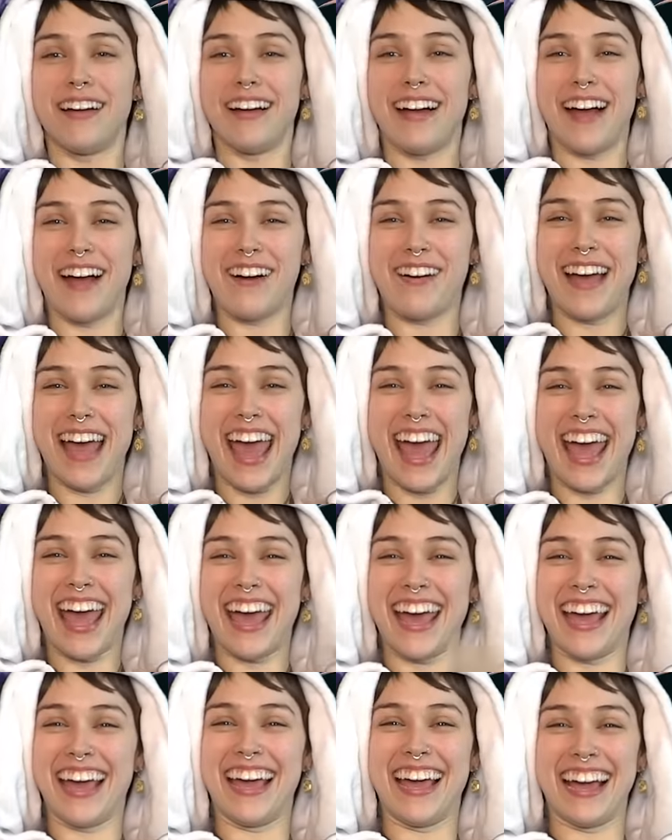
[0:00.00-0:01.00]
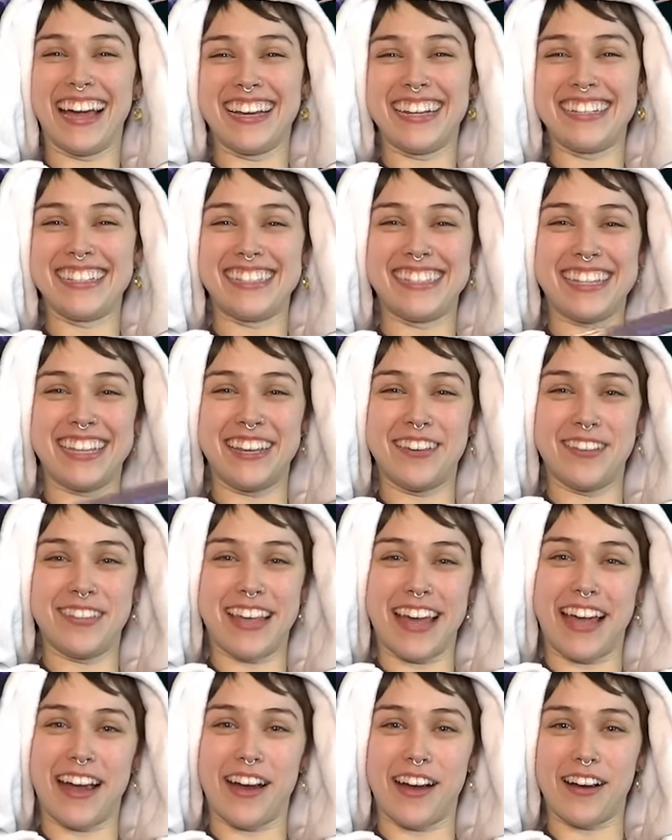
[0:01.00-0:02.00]
Oh, hey, I didn't see you
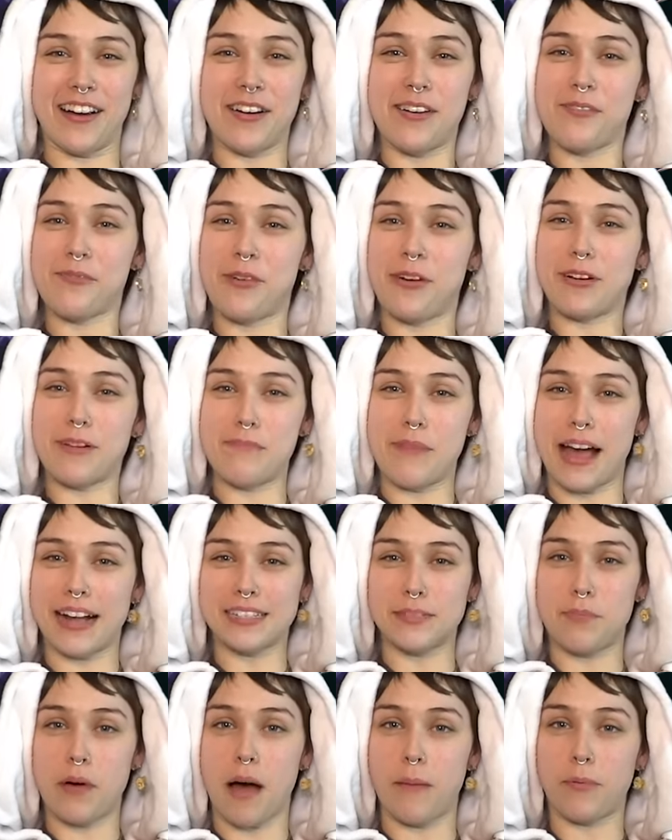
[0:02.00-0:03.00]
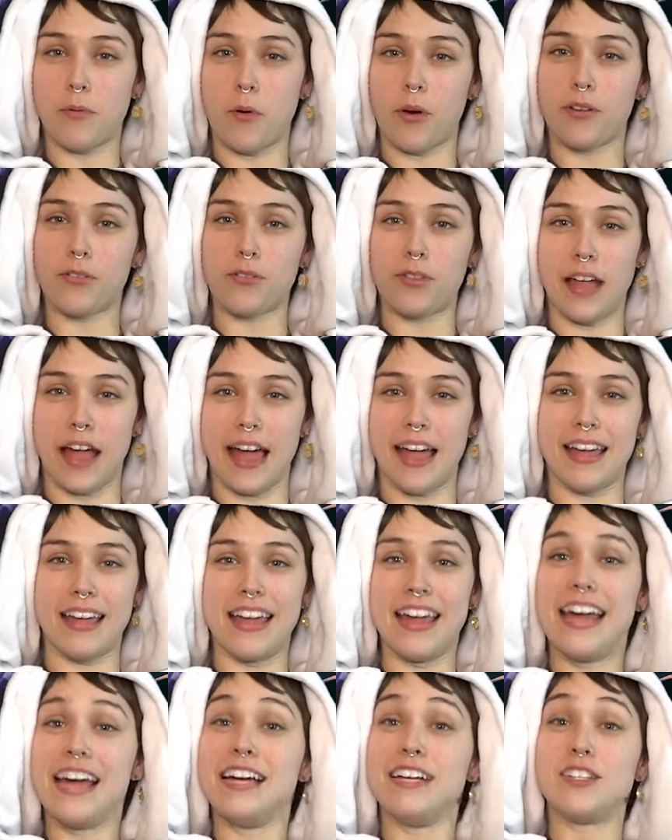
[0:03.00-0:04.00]
there. Welcome back to Popcorn Roulette.
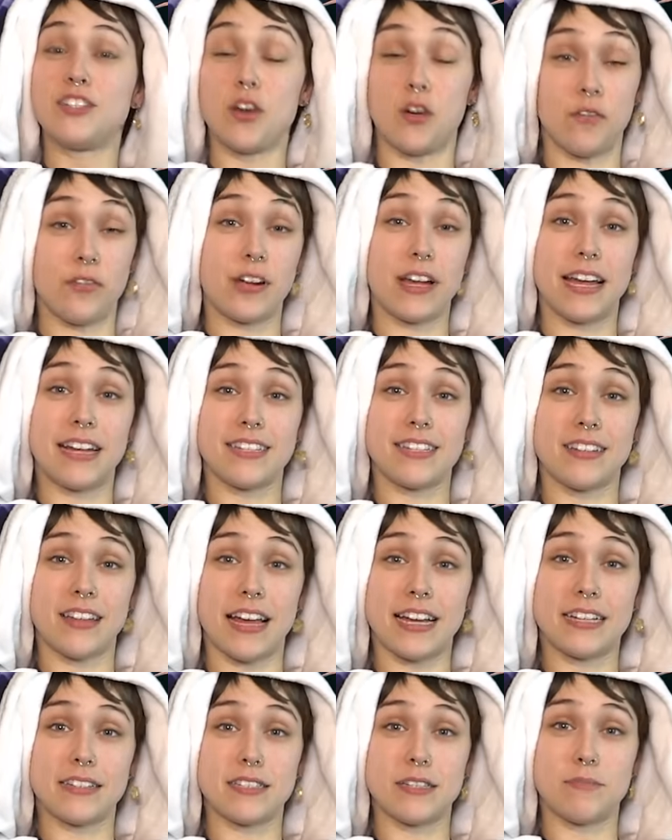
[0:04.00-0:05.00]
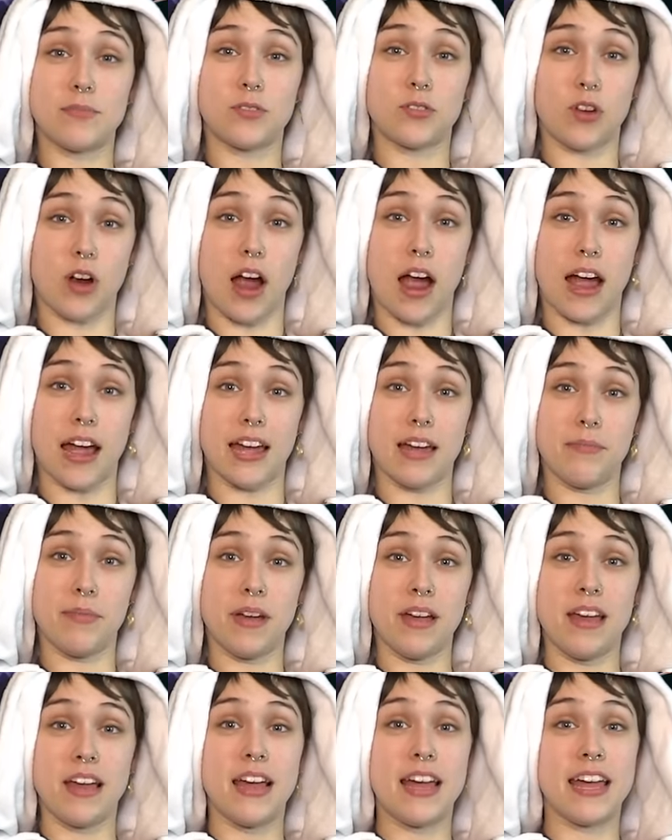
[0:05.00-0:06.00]
Don't forget to like and subscribe.
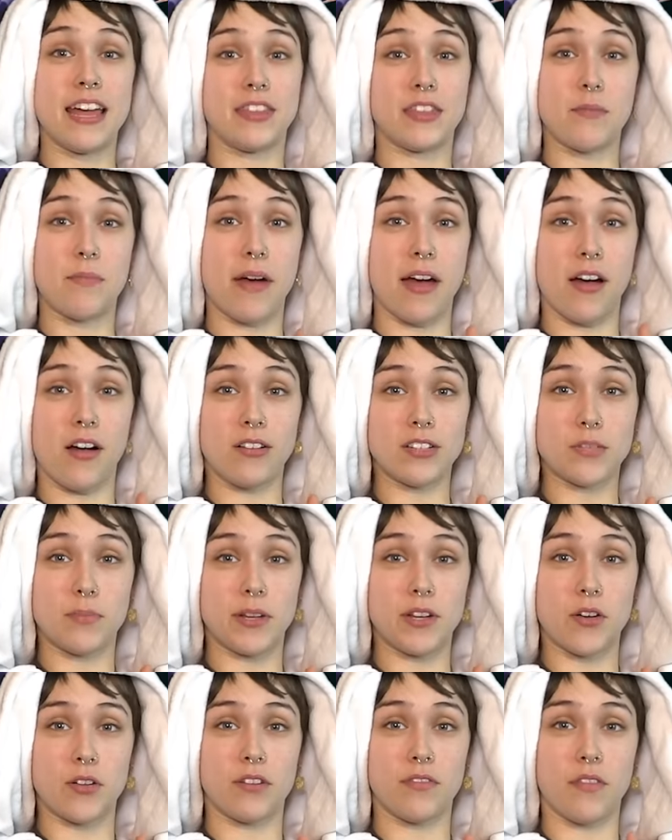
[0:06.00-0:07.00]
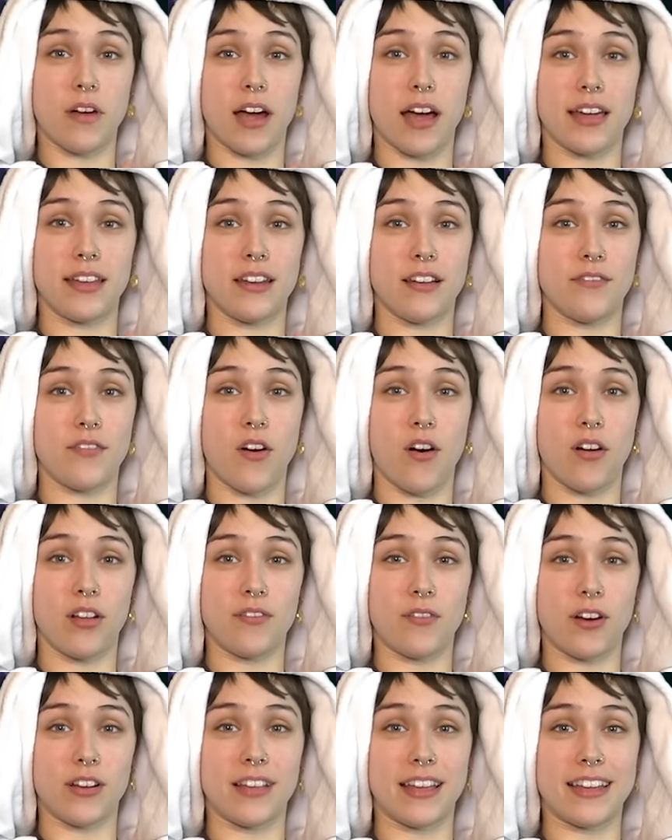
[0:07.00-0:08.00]
Hit the bell to be notified of all
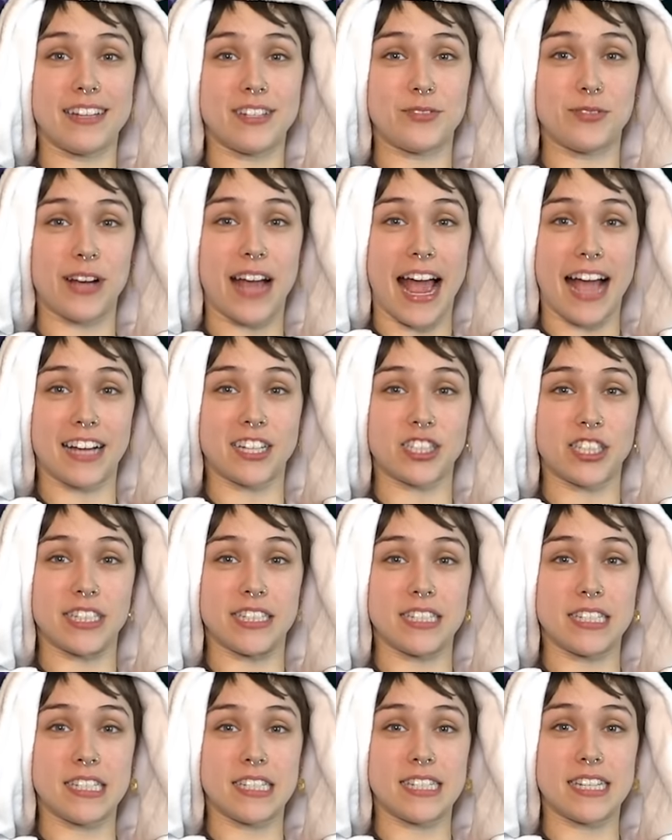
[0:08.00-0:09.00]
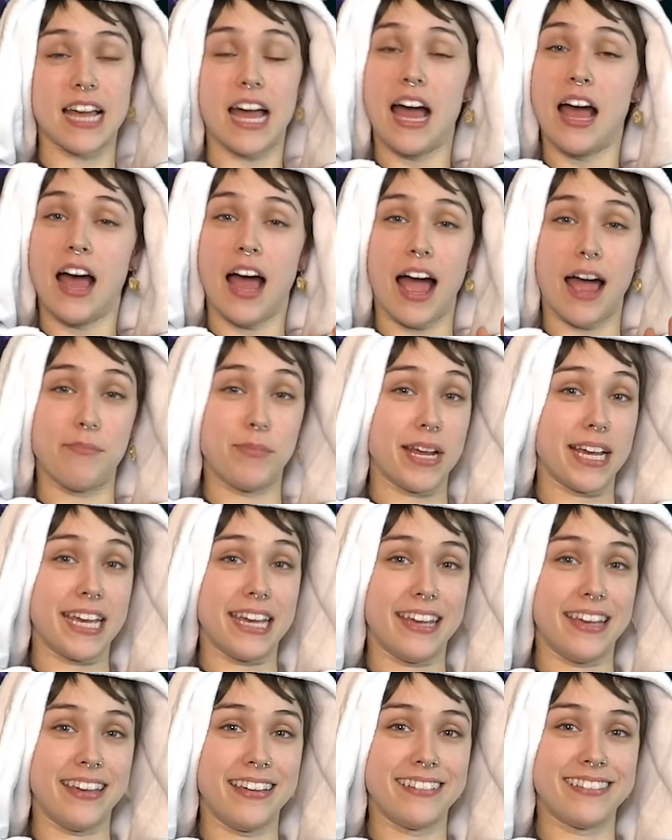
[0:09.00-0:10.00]
of our latest reactions. I'm
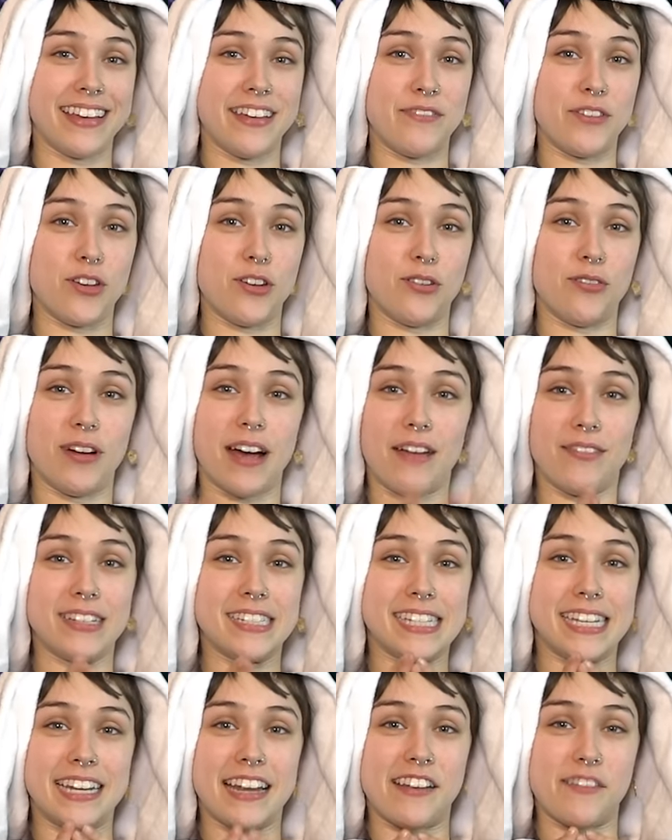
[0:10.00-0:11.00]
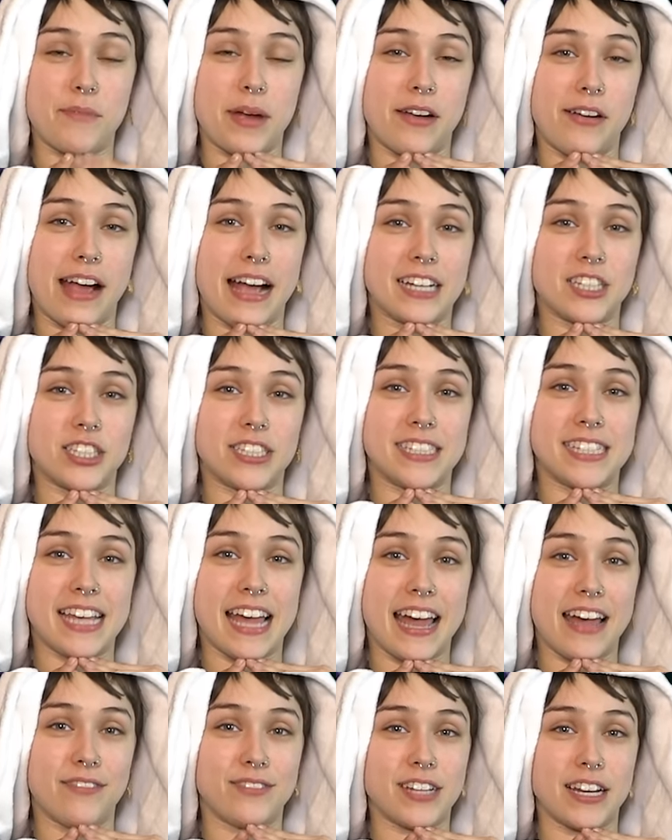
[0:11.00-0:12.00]
Nicki. If you haven't seen any of my reactions
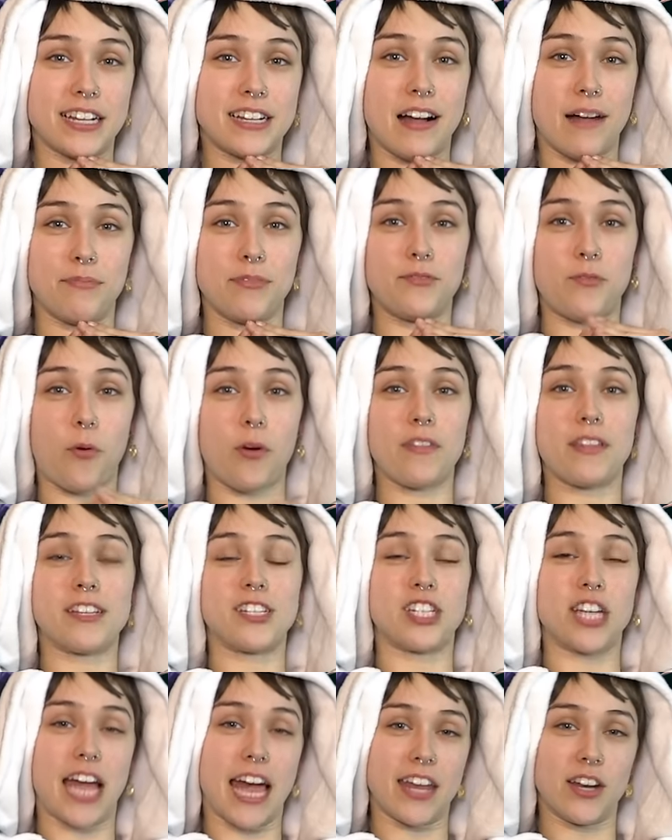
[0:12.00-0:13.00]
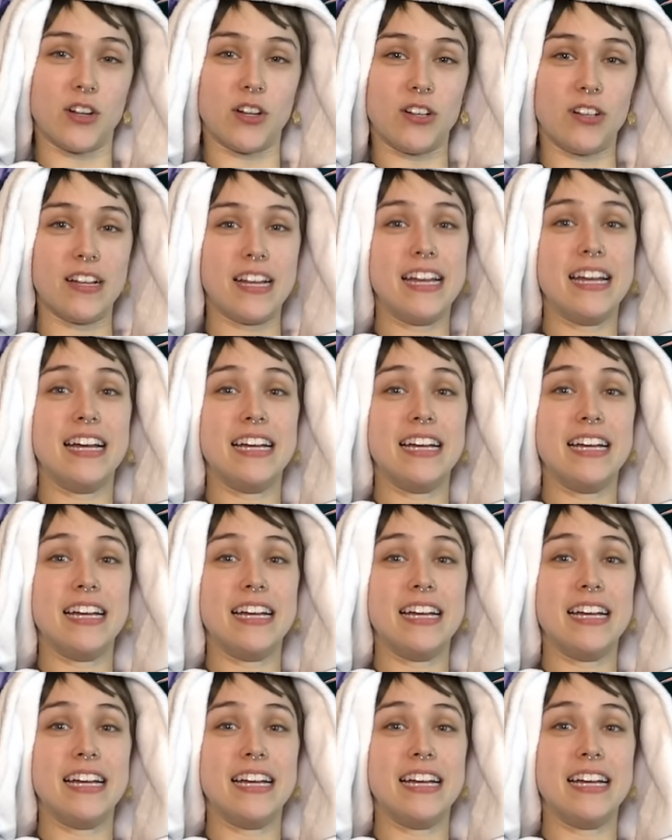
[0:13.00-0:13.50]
yet, I've done a couple for the channel.